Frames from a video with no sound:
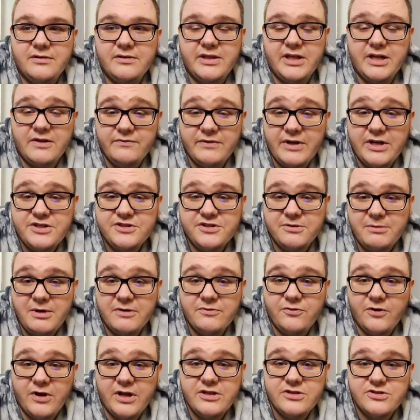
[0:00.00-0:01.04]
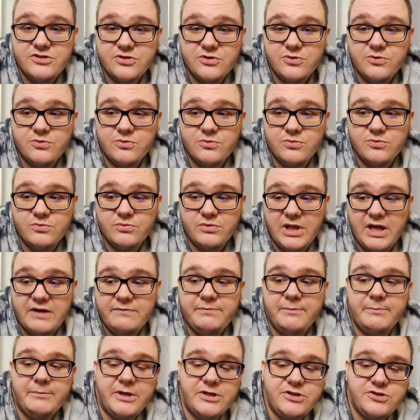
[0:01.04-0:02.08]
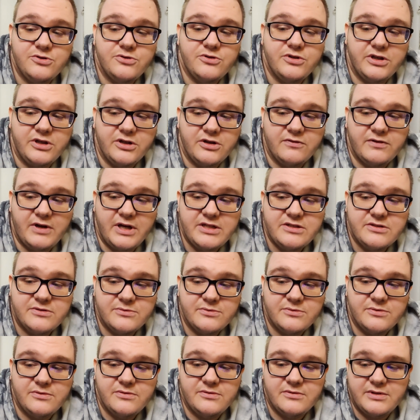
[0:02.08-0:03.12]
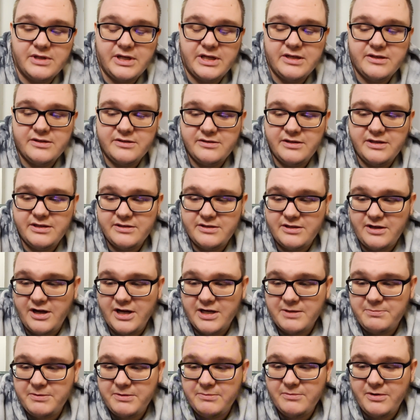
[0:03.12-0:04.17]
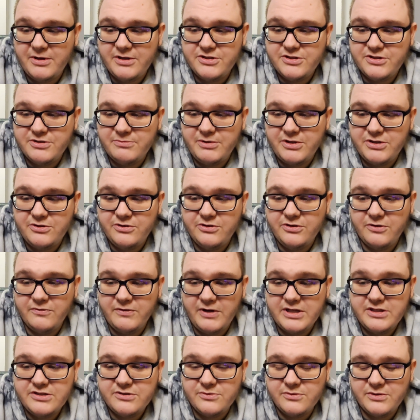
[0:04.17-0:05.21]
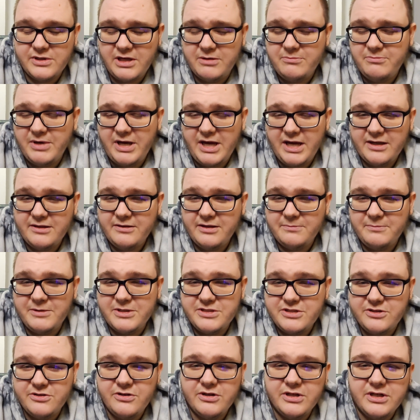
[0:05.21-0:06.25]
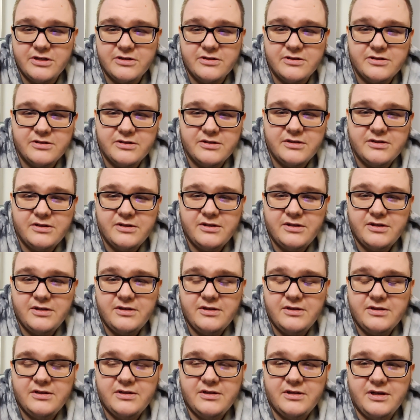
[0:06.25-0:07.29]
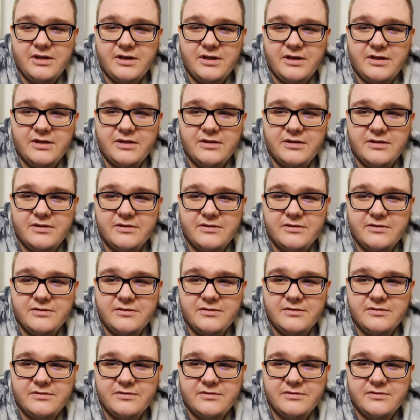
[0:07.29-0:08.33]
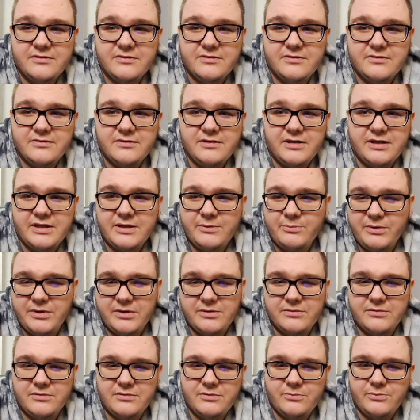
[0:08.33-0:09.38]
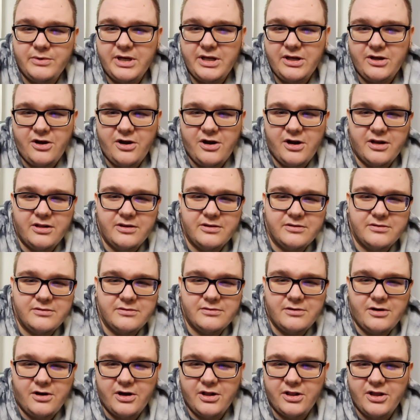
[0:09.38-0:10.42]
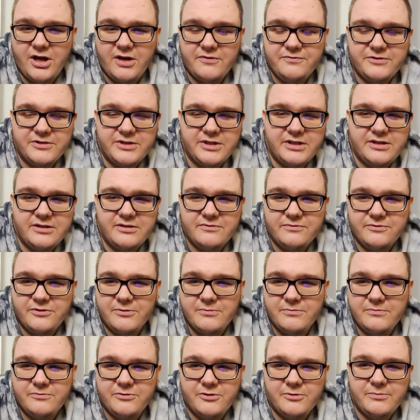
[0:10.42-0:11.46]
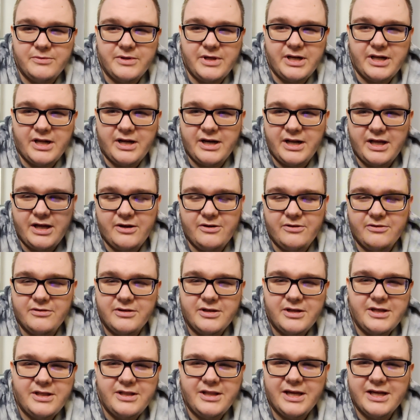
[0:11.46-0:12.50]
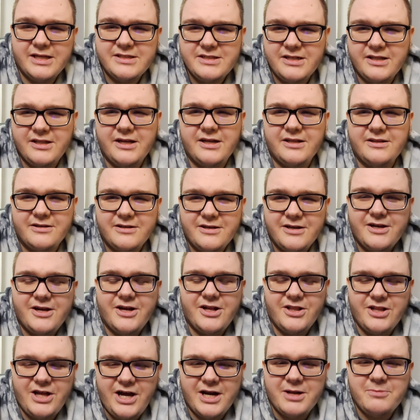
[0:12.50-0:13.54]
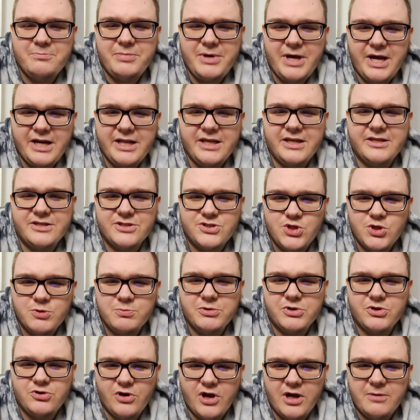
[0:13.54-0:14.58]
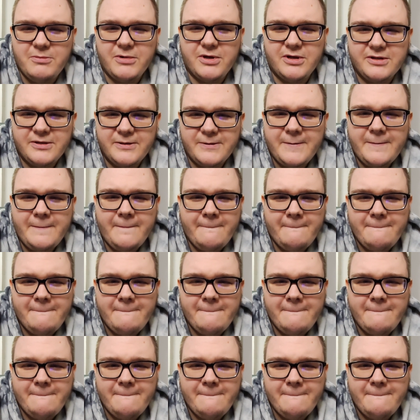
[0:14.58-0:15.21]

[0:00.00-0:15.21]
And then eventually my friends who left in my junior year of high school and talked to me much in my junior year of high school came back like my senior year. And we had on and off again from then on out. Like I said, a lot of petty, stupid drama.